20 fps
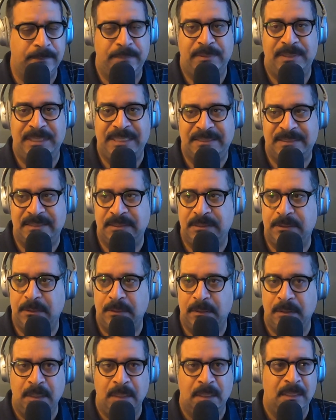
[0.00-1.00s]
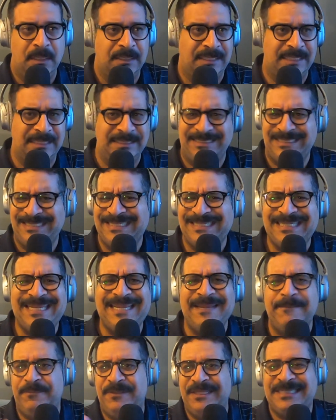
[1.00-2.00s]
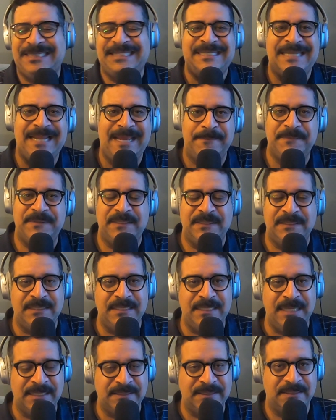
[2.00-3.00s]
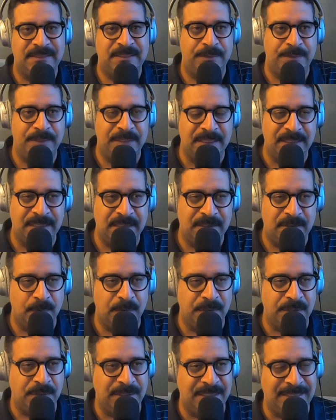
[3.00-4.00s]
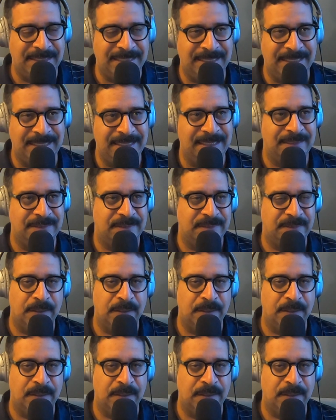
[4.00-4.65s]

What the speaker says: places or can skip the steps it's necessary to get to where you need to get.